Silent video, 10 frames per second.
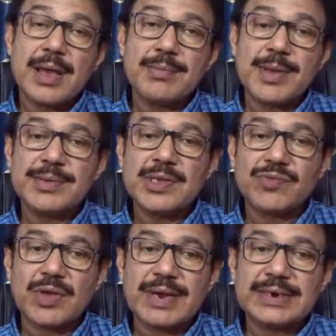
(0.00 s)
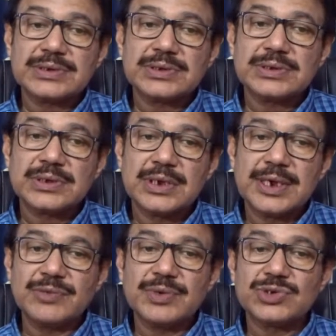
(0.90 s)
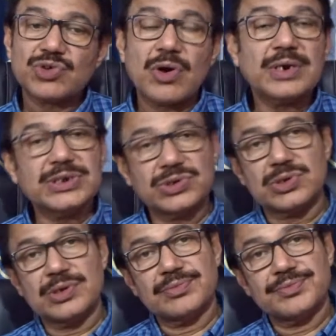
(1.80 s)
memory of events in one's own history.